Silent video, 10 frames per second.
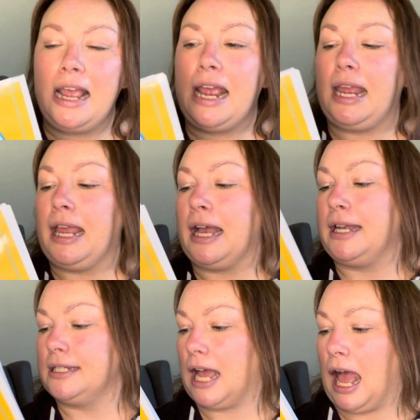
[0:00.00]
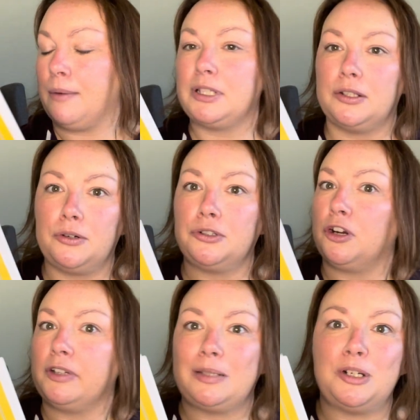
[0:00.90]
And I was a little
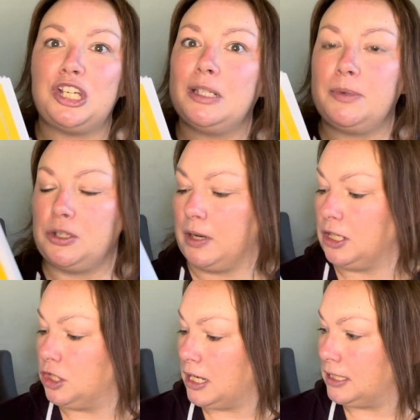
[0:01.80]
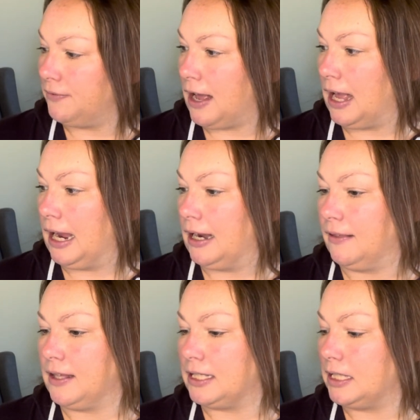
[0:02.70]
nervous, but she's been doing just fine.
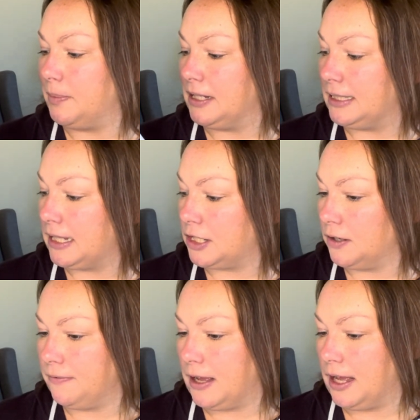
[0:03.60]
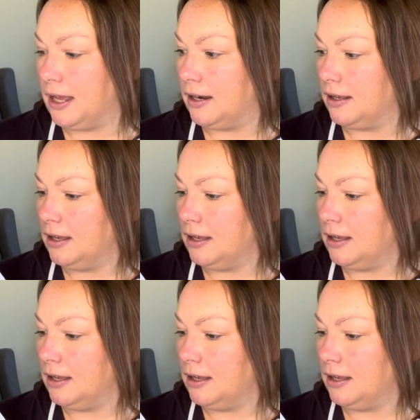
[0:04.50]
This has been such a fun